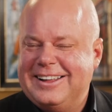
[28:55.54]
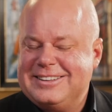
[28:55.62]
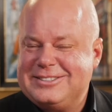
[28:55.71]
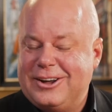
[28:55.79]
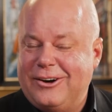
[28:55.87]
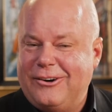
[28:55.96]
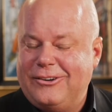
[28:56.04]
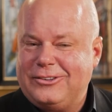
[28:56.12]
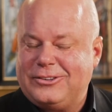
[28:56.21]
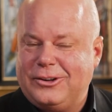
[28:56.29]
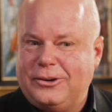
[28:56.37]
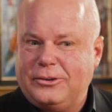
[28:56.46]

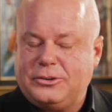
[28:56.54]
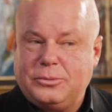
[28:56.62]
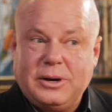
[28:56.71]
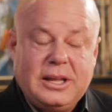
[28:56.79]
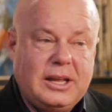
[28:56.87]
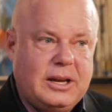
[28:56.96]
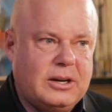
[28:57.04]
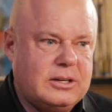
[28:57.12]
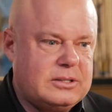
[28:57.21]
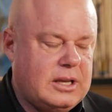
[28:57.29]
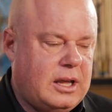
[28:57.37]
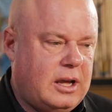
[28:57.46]
So 20
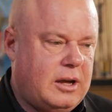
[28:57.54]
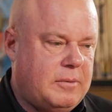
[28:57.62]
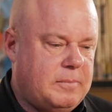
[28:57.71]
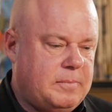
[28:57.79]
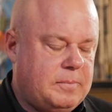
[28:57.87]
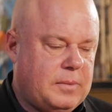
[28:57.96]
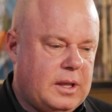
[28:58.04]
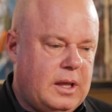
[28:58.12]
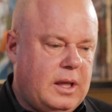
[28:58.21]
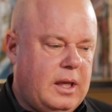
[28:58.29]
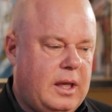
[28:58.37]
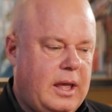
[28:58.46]
years, and
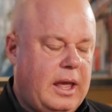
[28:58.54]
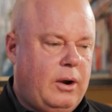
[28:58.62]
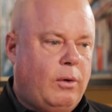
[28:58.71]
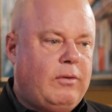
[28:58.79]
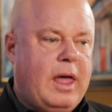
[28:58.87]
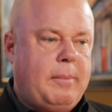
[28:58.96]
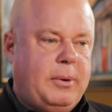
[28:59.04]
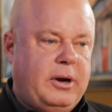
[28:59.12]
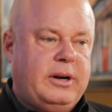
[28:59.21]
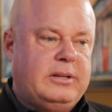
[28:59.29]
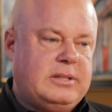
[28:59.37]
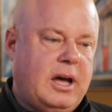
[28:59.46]
over that
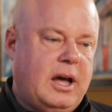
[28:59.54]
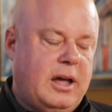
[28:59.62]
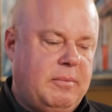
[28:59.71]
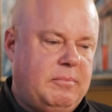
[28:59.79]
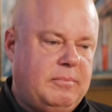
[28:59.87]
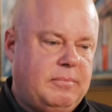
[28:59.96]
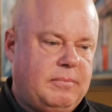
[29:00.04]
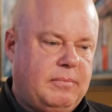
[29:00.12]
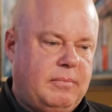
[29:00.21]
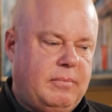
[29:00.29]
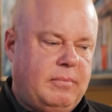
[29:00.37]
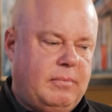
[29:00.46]
period of time,
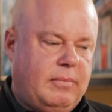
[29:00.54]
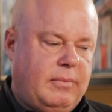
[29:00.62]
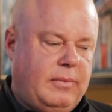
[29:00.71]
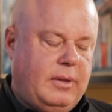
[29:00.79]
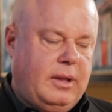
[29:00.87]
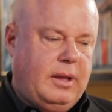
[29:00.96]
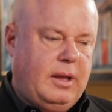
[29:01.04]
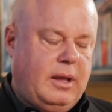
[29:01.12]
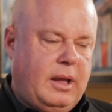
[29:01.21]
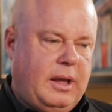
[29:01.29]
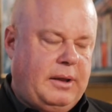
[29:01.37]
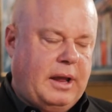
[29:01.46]

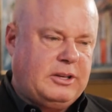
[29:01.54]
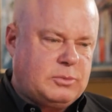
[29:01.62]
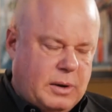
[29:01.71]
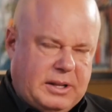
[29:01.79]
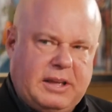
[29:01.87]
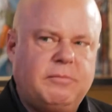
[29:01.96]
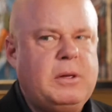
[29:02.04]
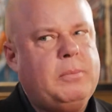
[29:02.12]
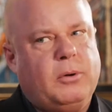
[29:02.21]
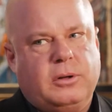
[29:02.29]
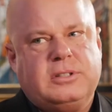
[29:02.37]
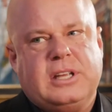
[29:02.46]
I just want to give
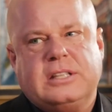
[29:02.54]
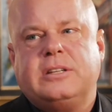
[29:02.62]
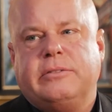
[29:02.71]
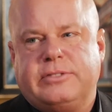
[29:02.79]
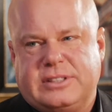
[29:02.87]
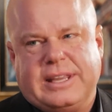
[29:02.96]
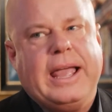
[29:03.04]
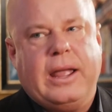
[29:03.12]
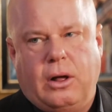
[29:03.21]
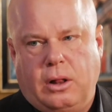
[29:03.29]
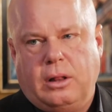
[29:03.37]
people a sense of scale.